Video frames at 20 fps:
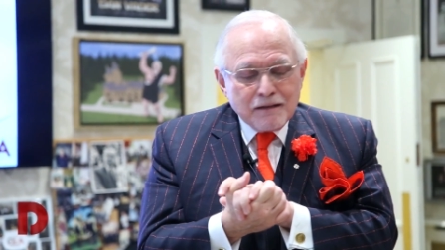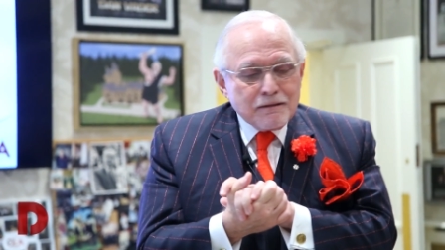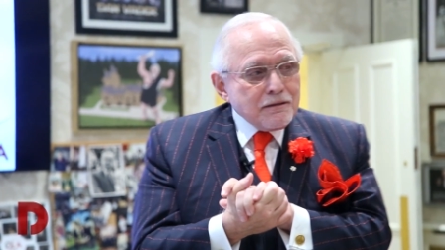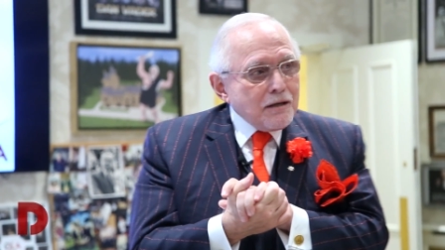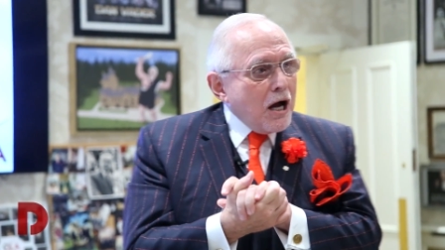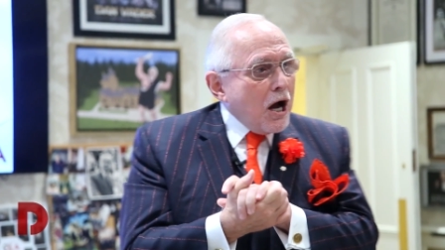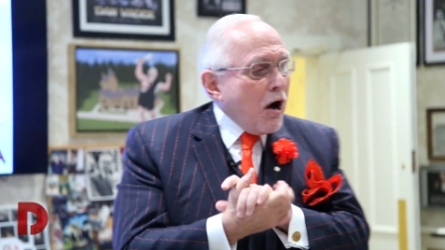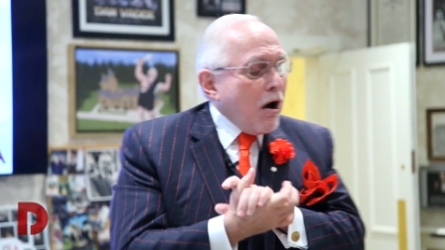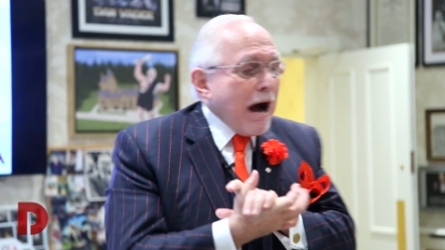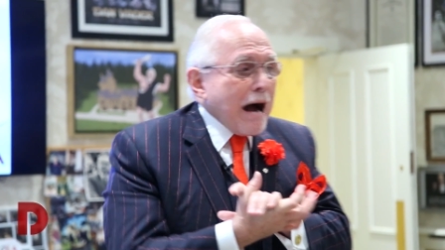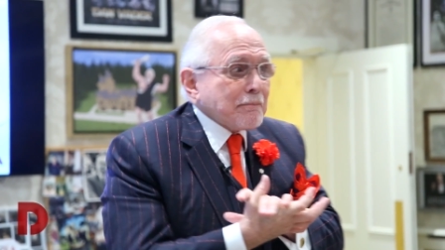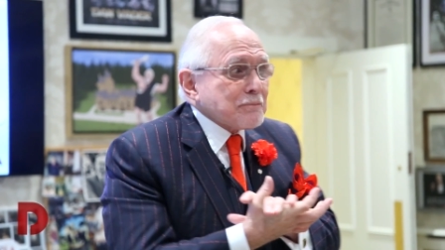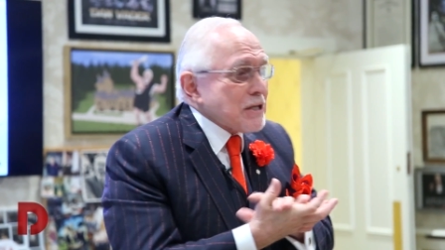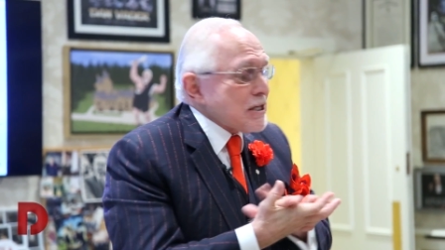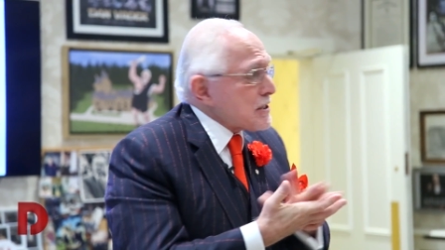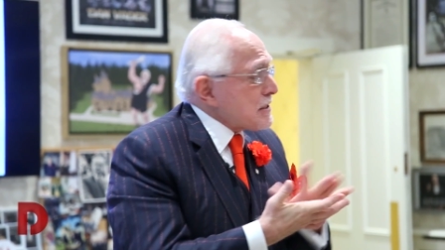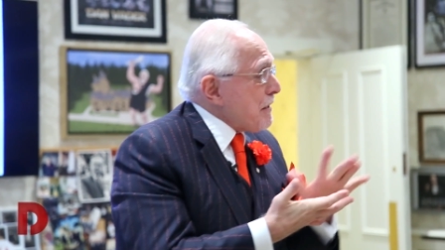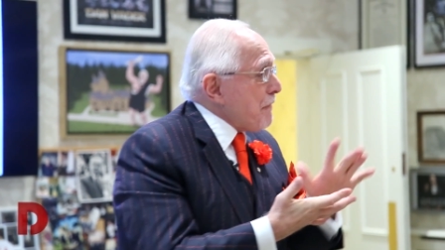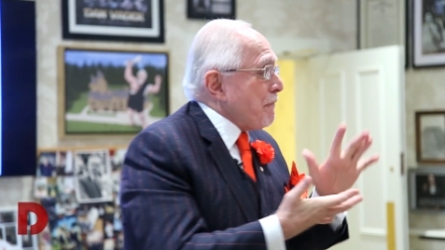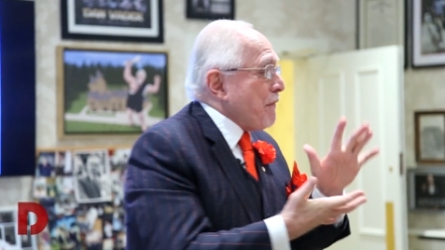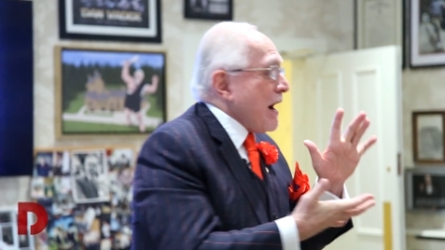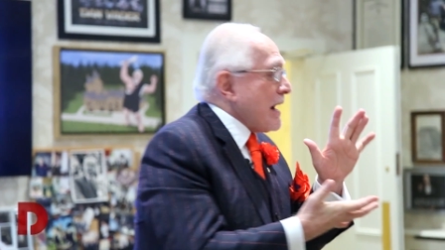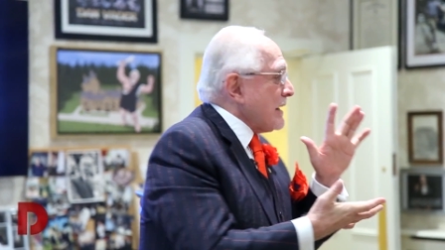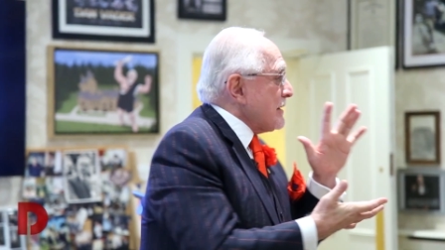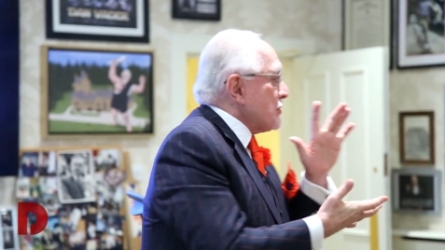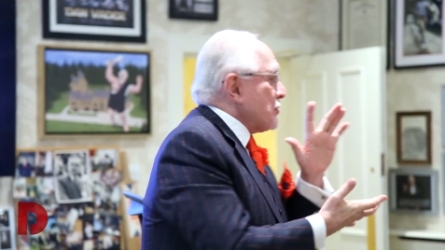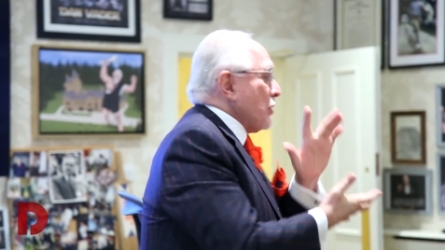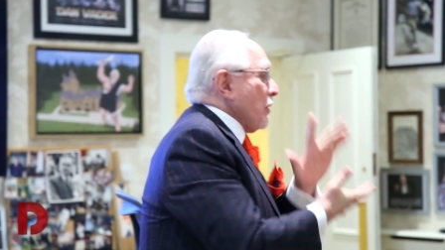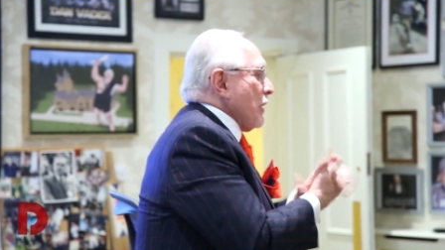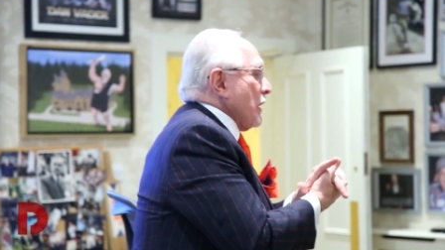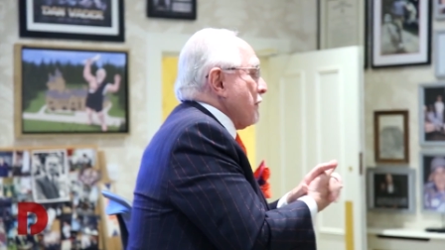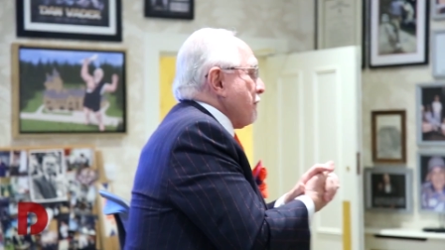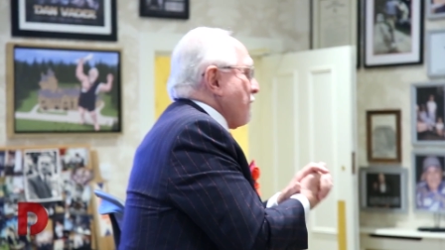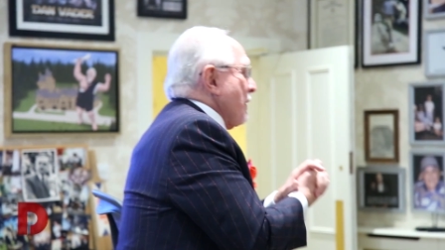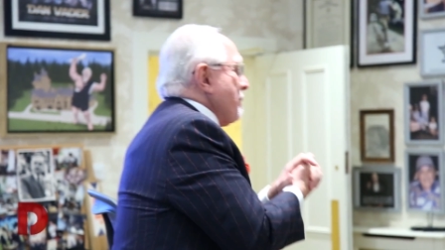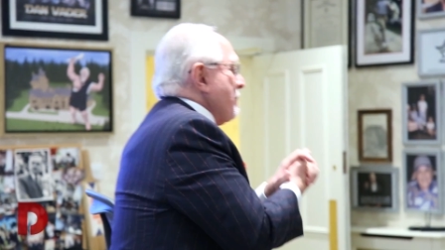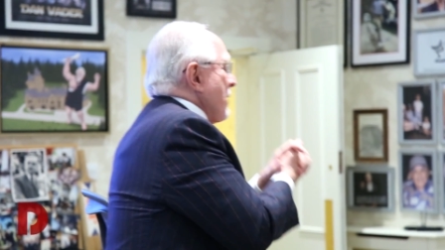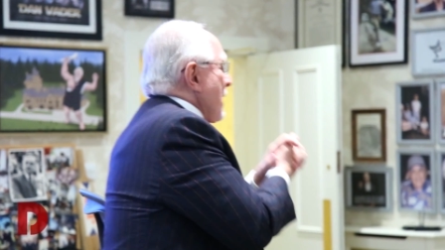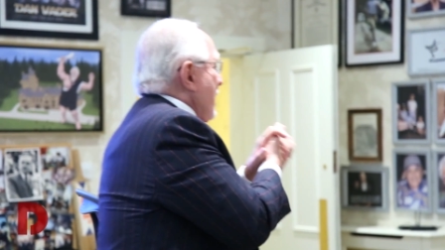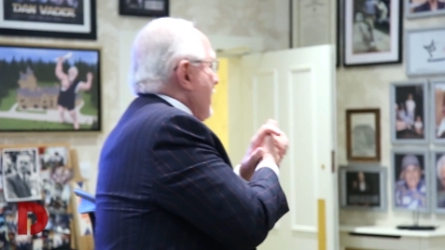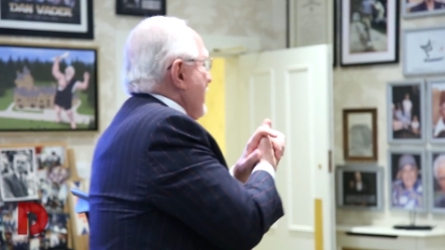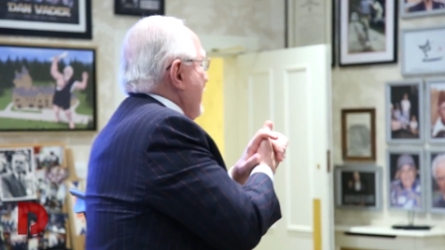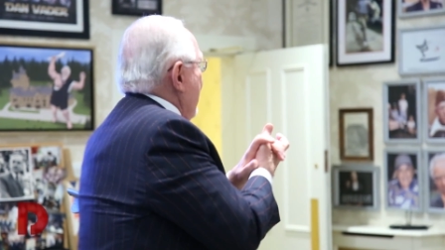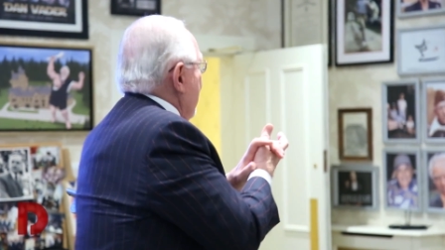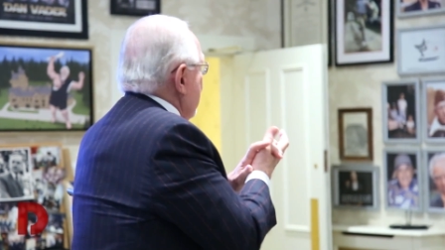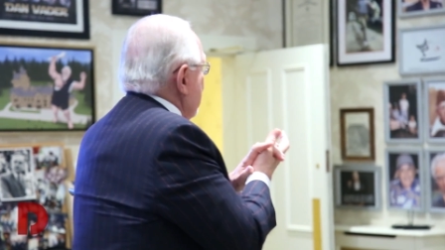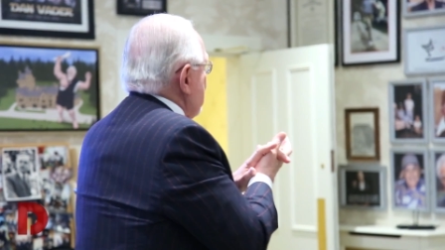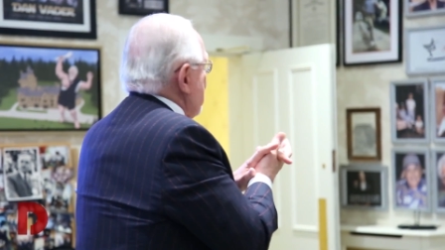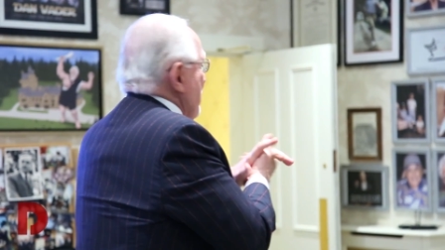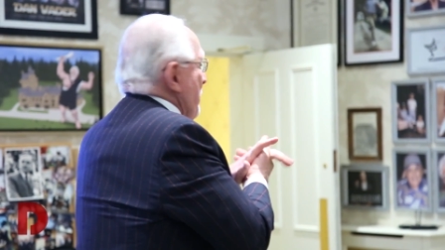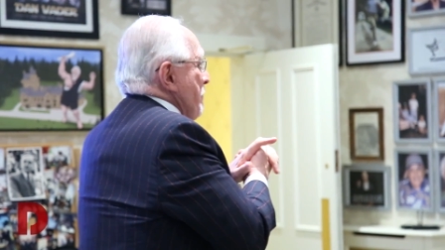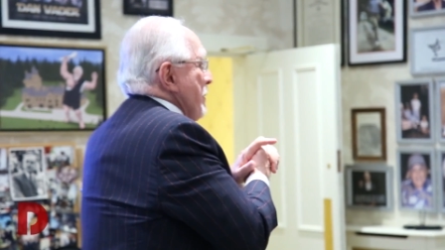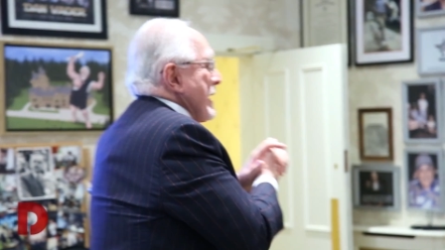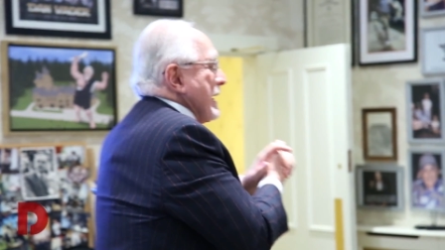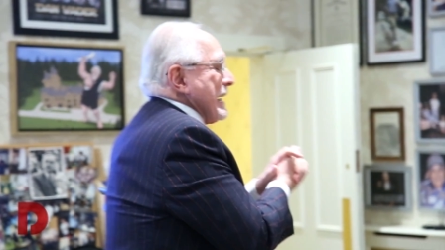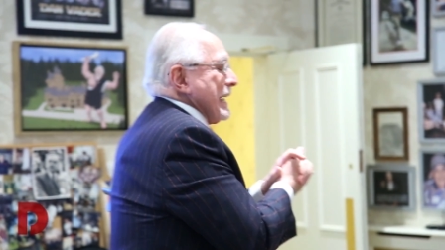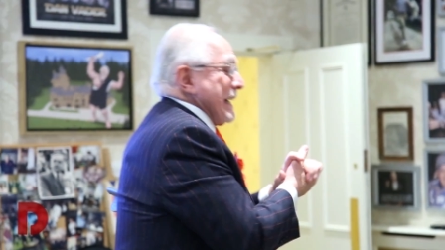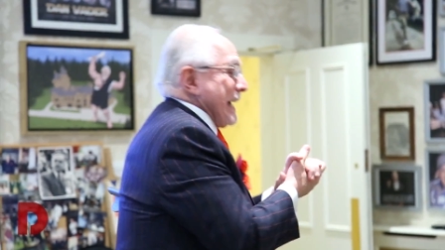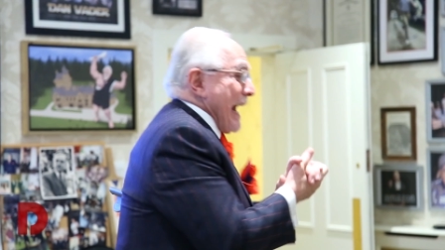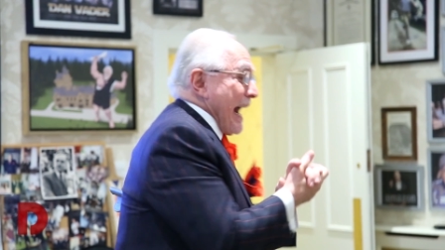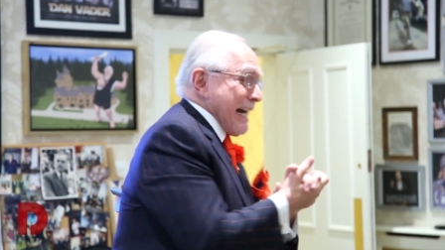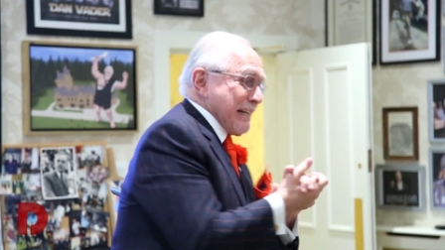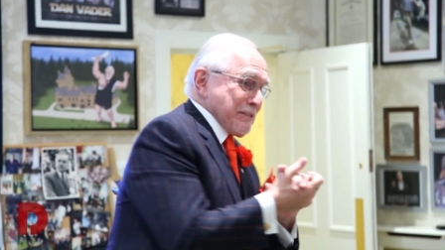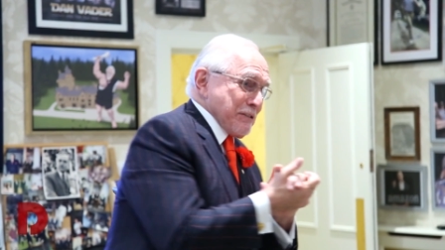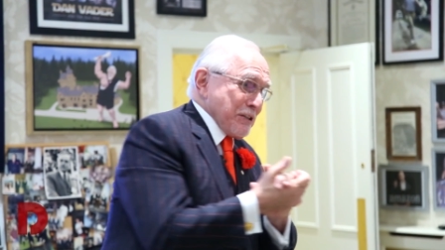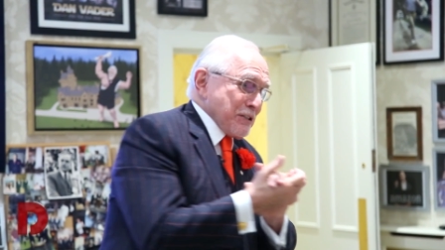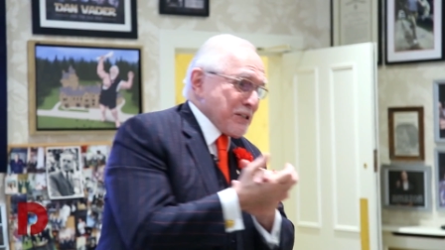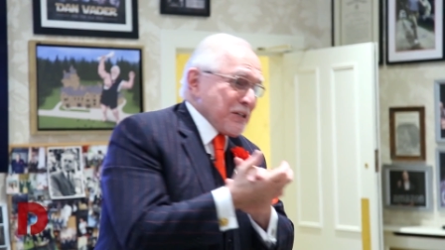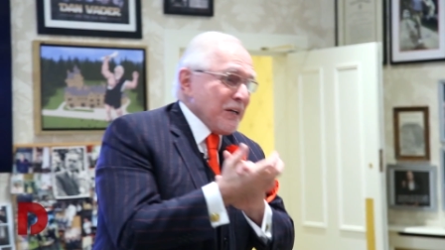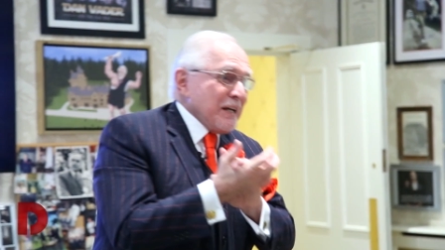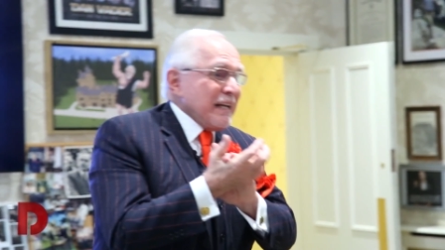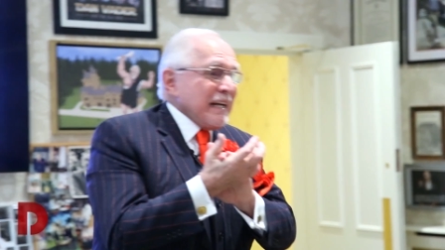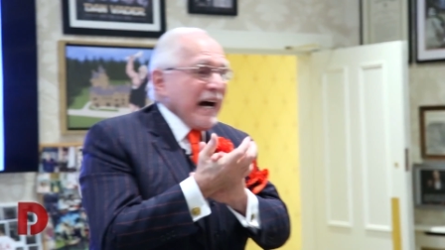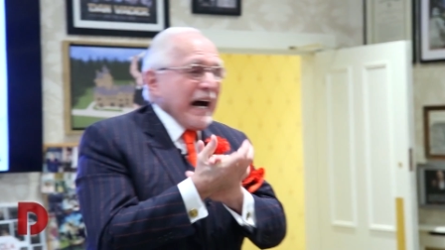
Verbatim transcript: No, I'm just a fucking turd from uh, Topeka, Kansas.